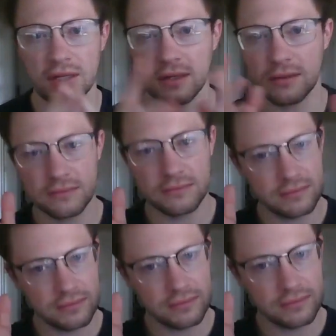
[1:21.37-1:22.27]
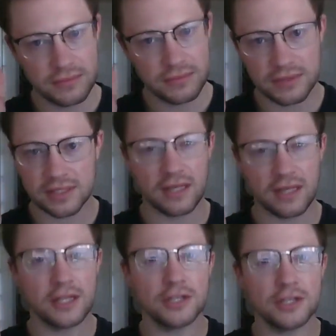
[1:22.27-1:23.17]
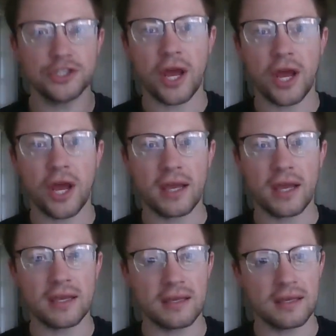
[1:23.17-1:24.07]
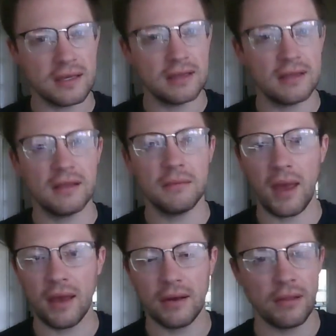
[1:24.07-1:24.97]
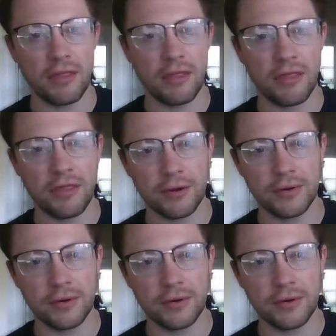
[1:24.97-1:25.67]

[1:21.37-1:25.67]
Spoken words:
You can do factoring, which is the fastest way to get paid.